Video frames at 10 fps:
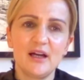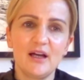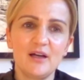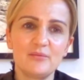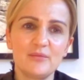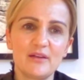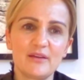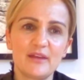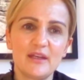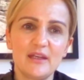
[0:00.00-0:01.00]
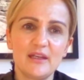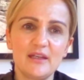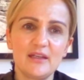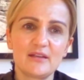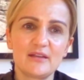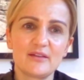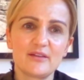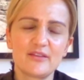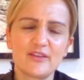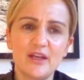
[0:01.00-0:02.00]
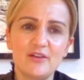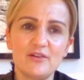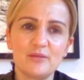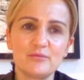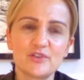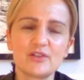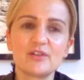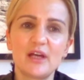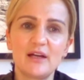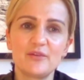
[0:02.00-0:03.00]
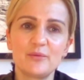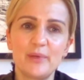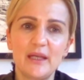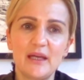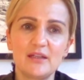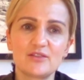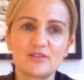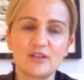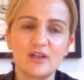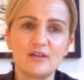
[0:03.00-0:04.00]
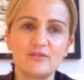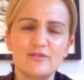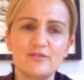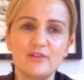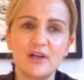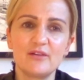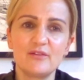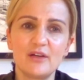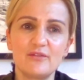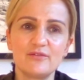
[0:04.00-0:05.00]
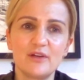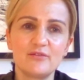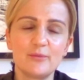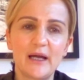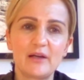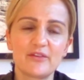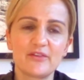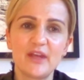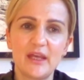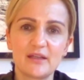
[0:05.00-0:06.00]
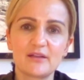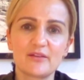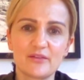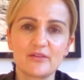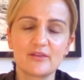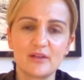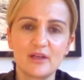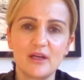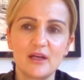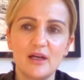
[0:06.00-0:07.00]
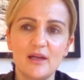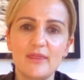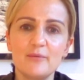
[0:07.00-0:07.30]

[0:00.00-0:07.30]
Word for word: um, the serum should have a pH of, of, of about six, and the